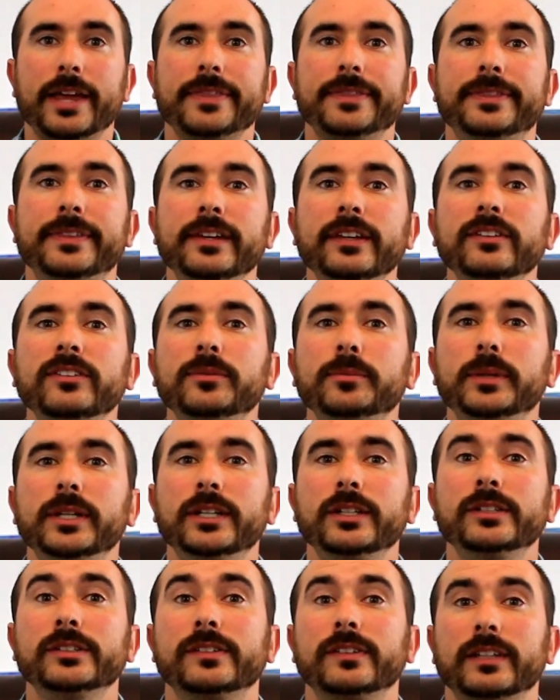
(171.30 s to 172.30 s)
This
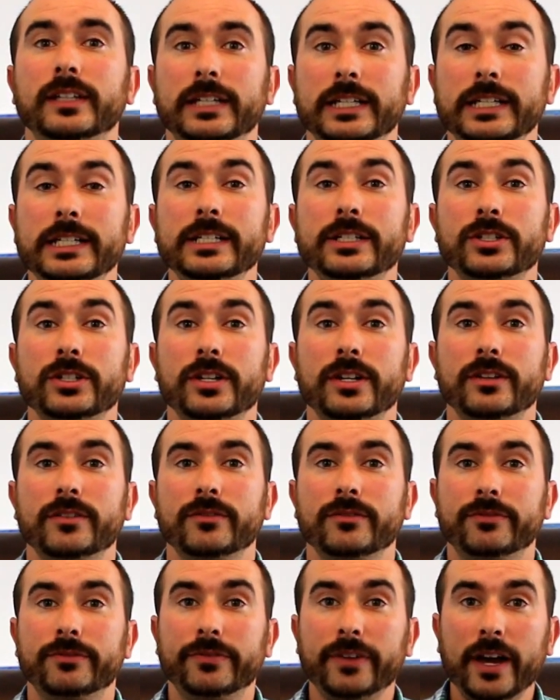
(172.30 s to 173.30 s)
means each
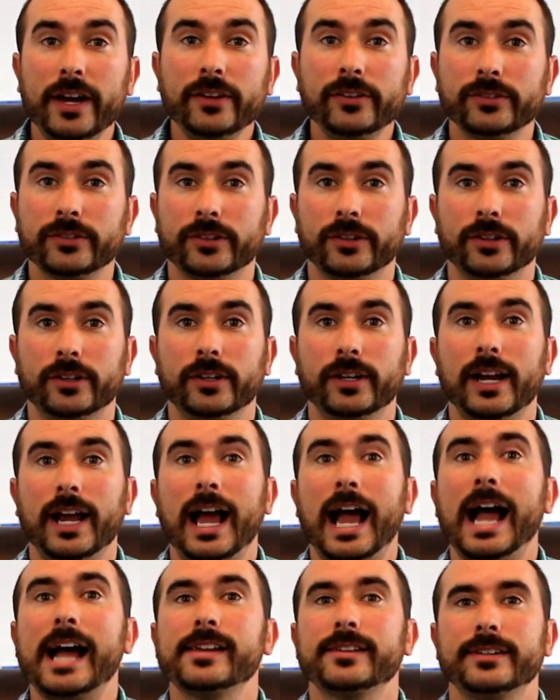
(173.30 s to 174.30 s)
investor
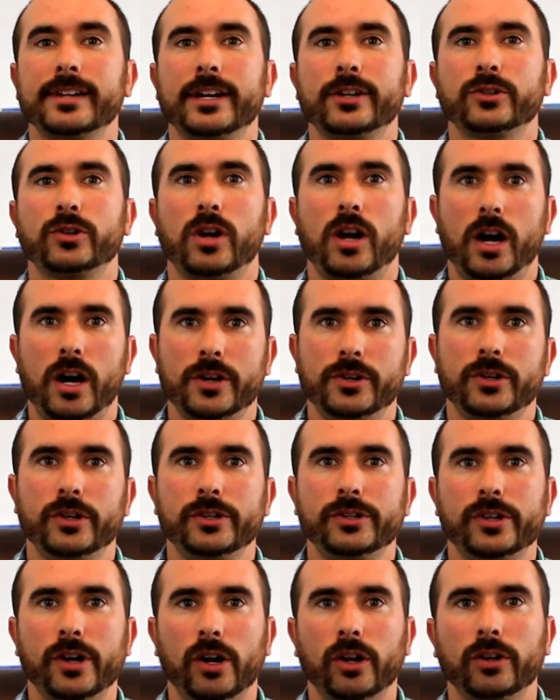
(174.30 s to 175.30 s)
has an extra
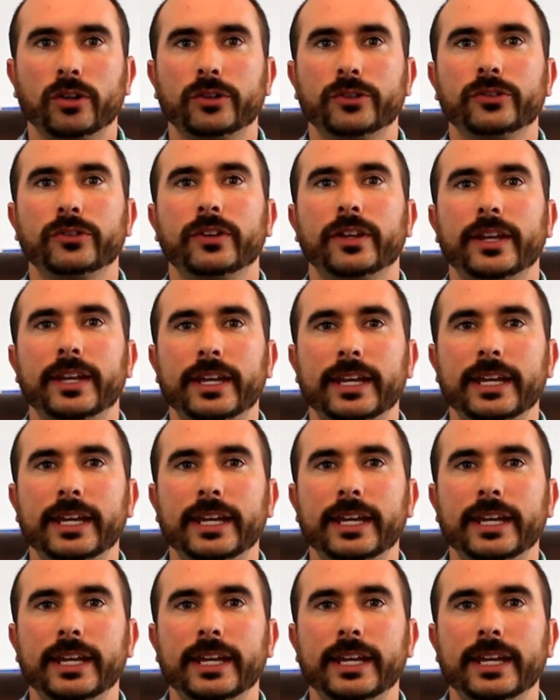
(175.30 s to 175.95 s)
$100